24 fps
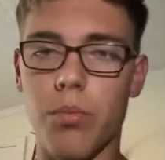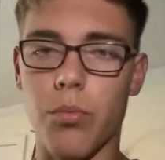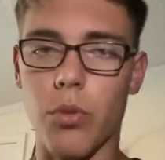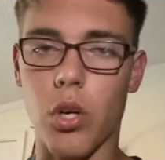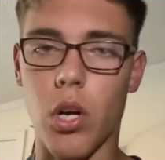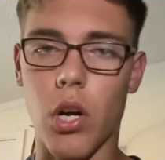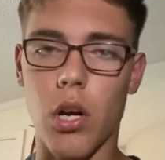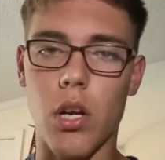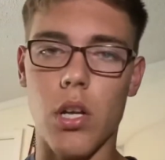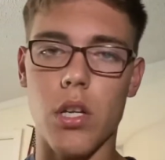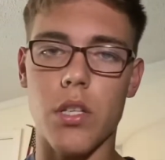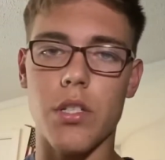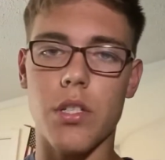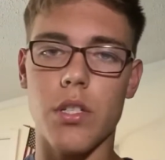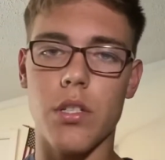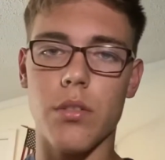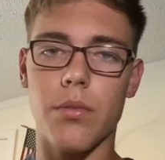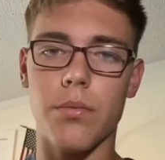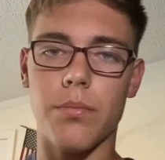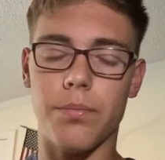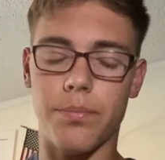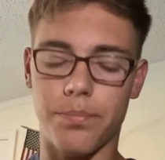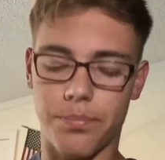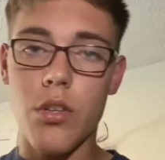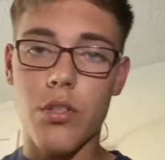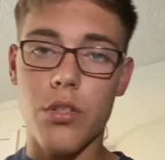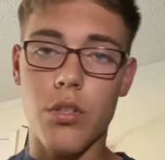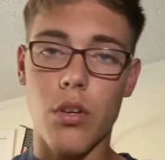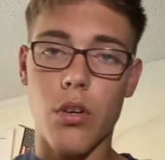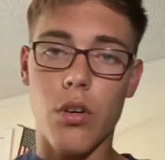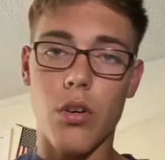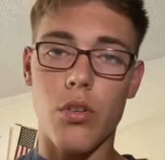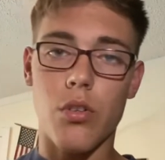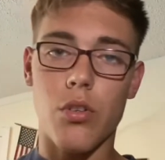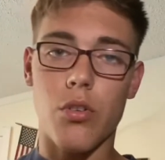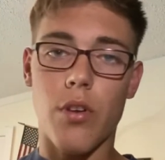craws.
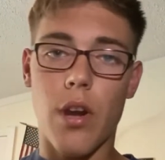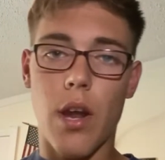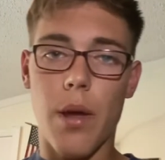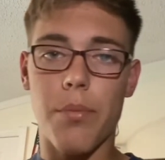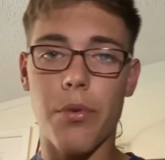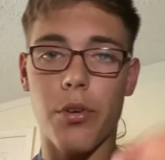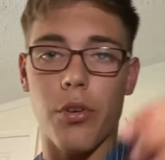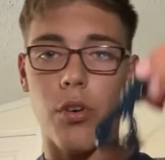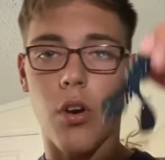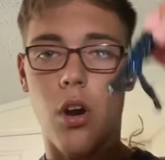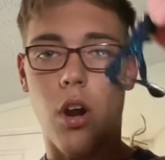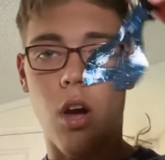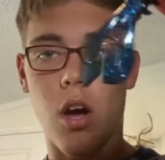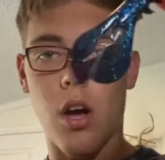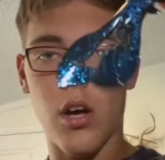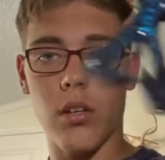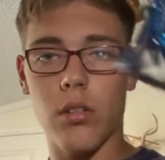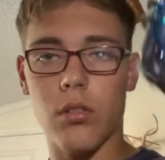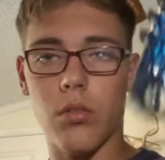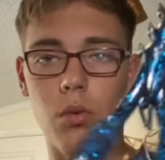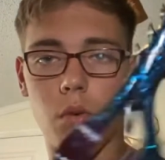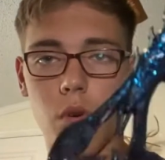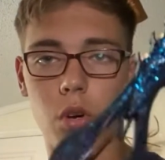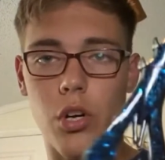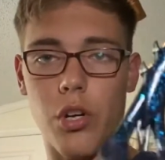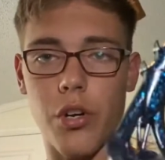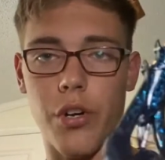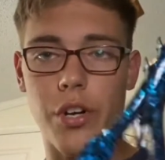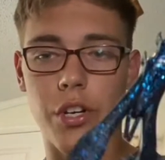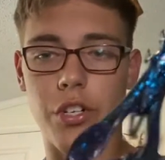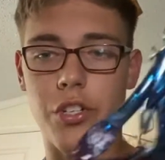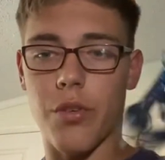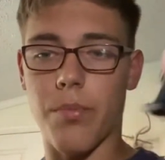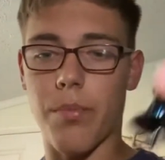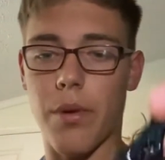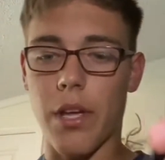So you grab your craw or
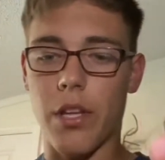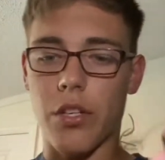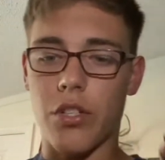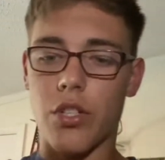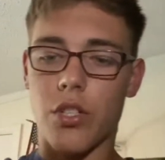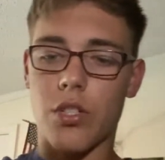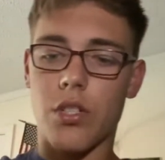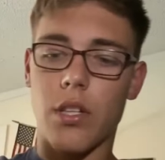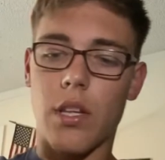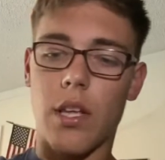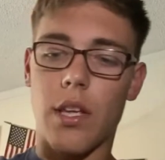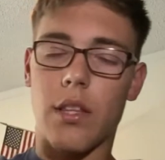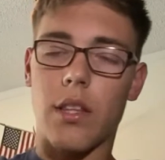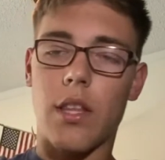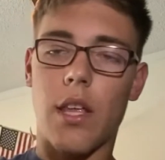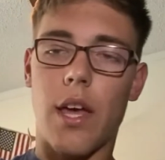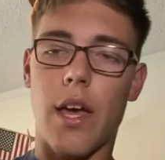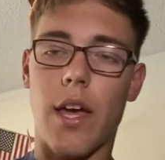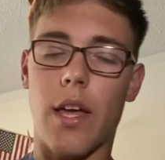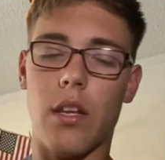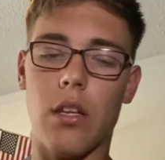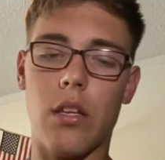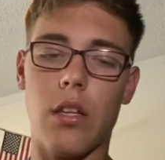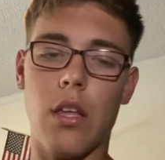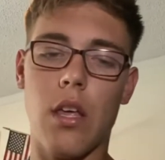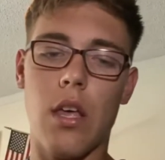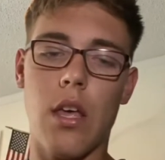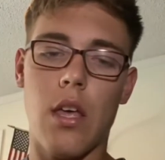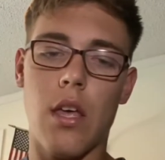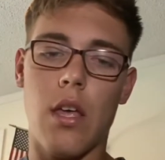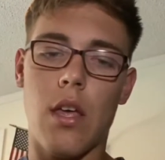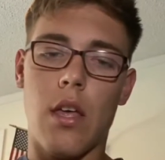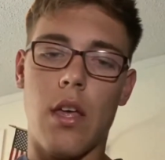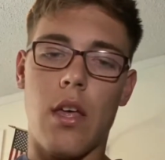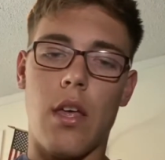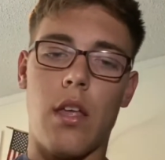creature bait, just like that.
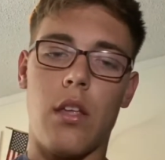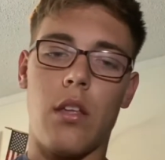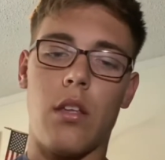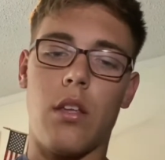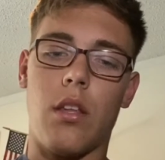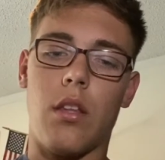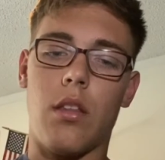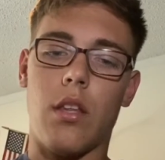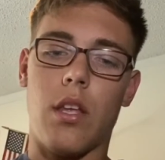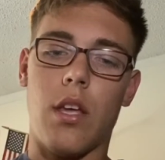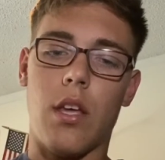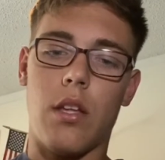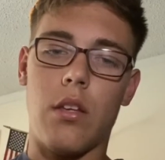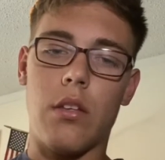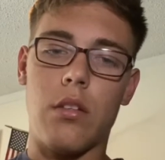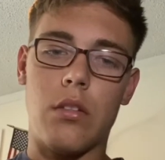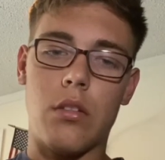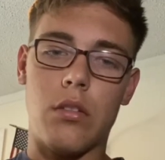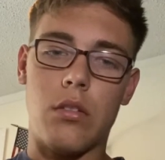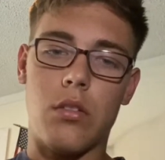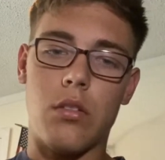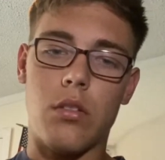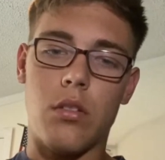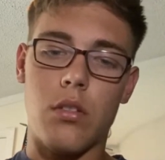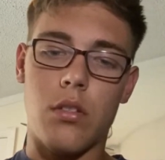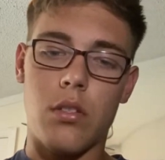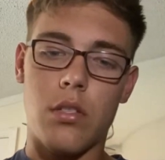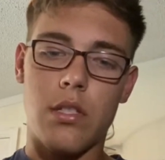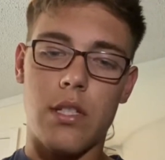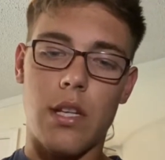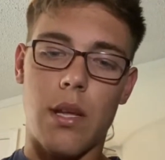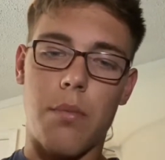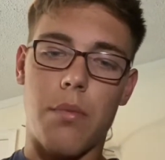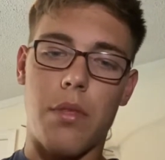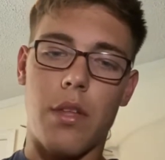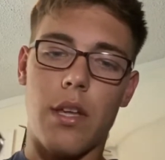And then,
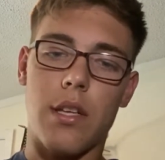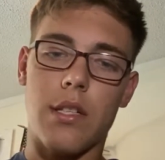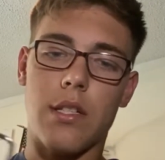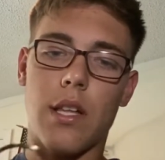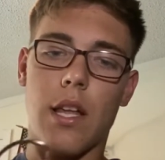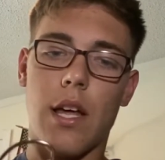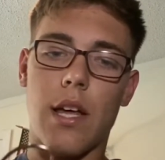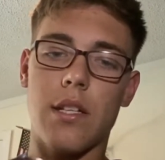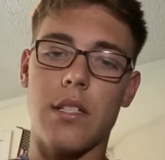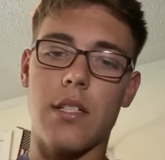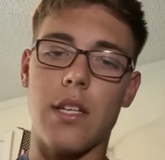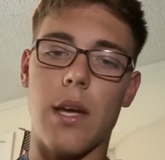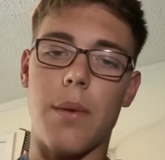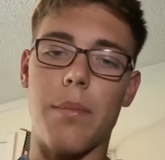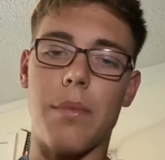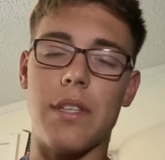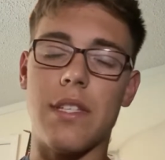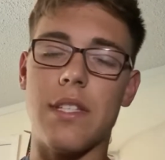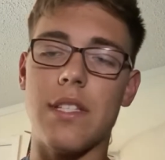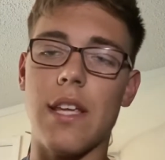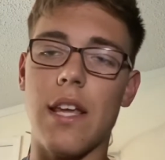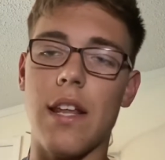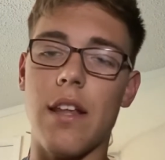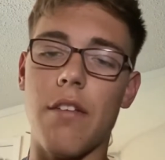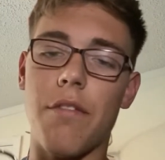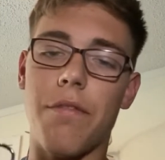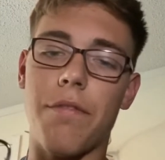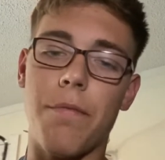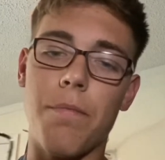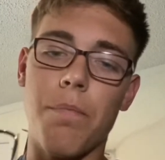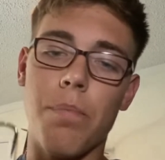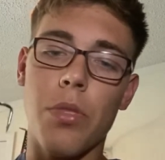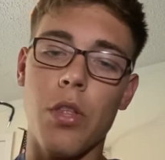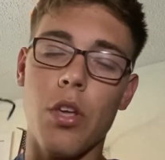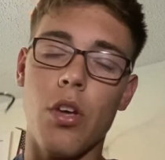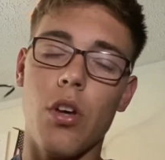same thing as last time. Instead of
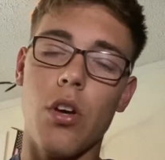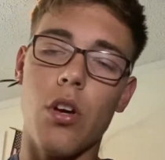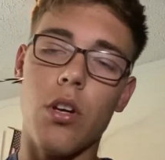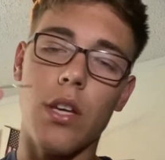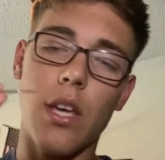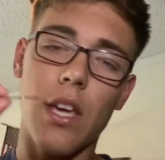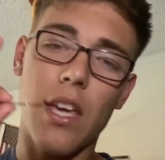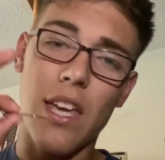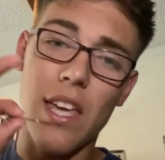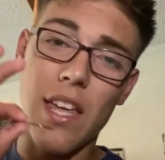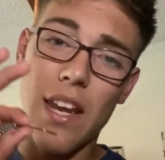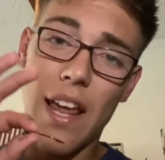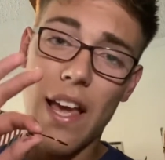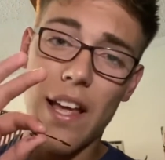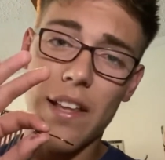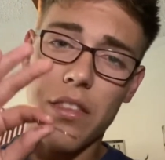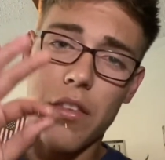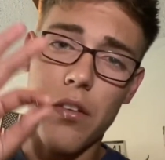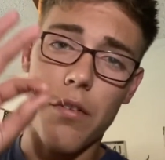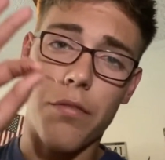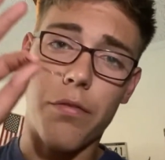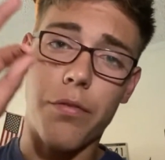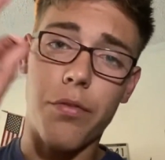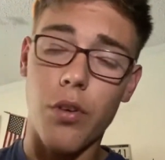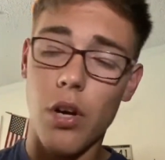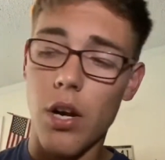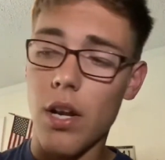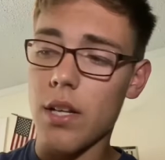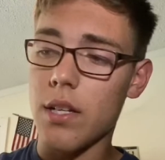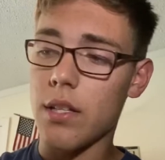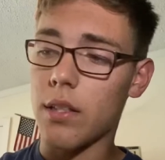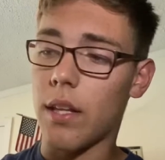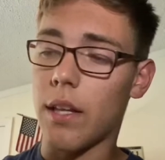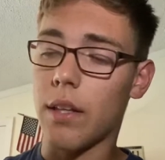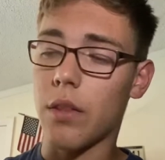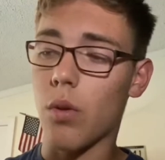hooking it at the
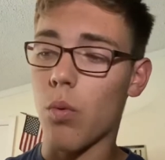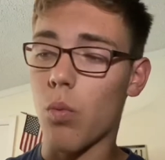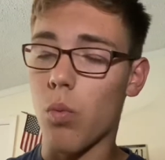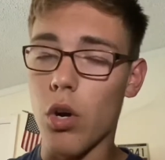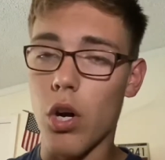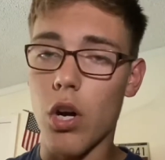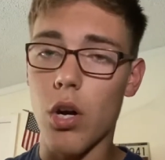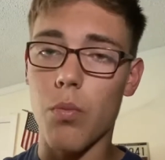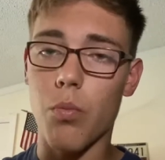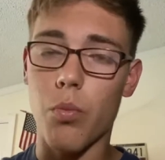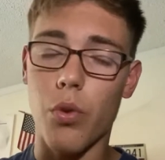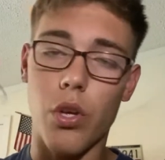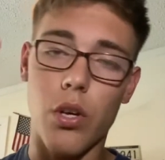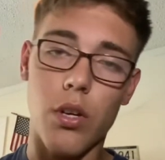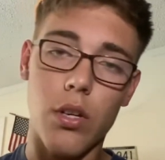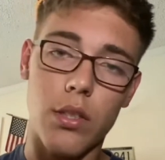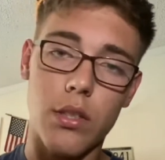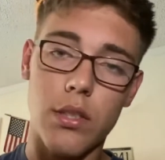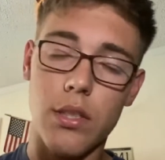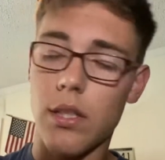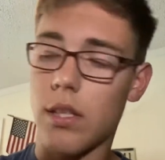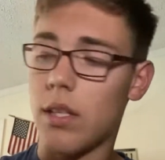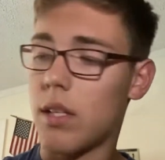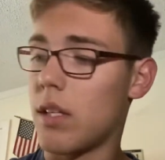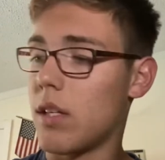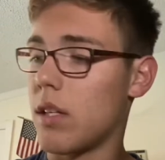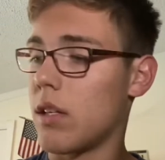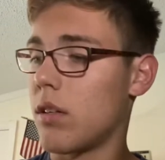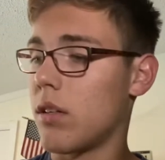front, like the worm, we hooked in